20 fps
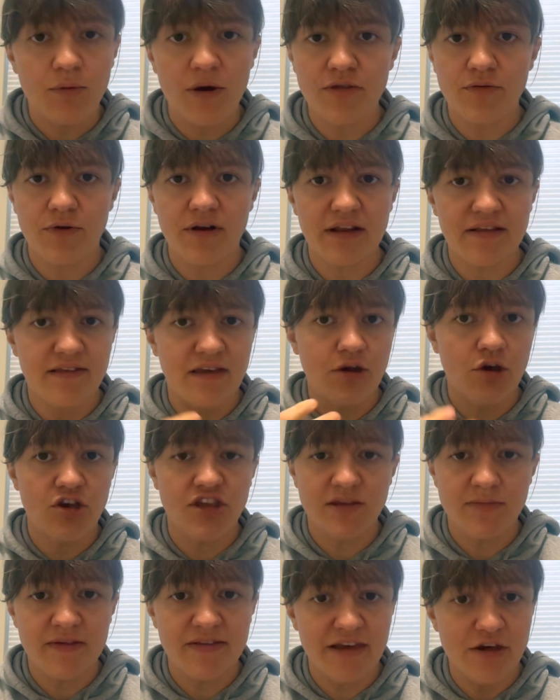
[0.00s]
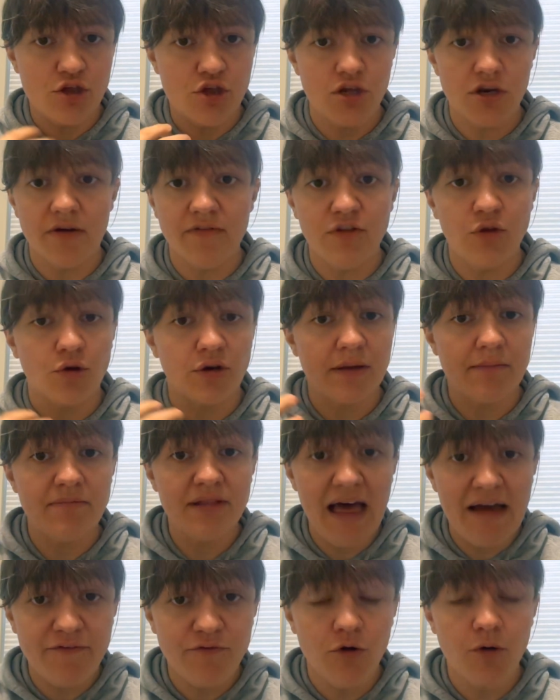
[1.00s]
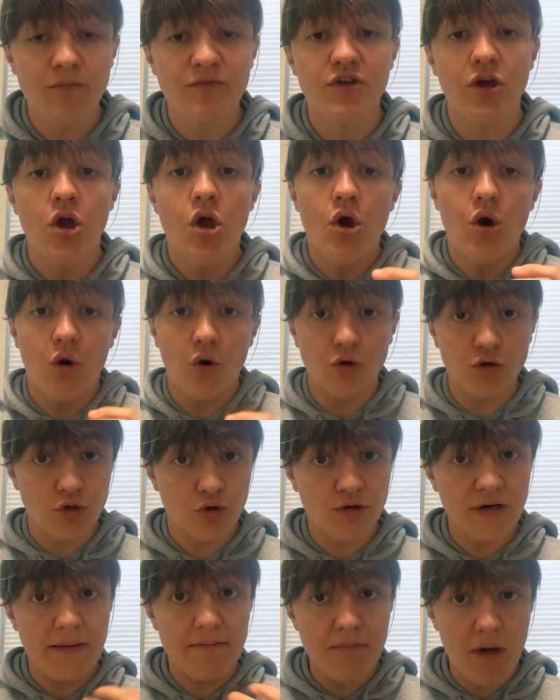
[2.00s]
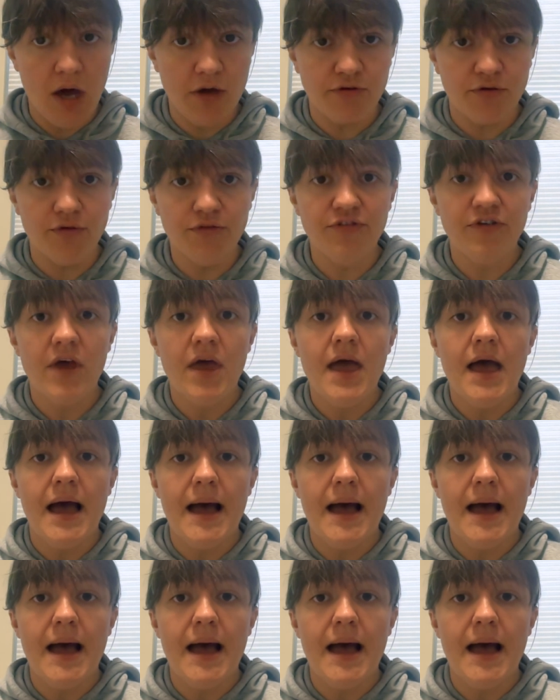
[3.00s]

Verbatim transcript: whether it is a customization of learning platforms or learning models.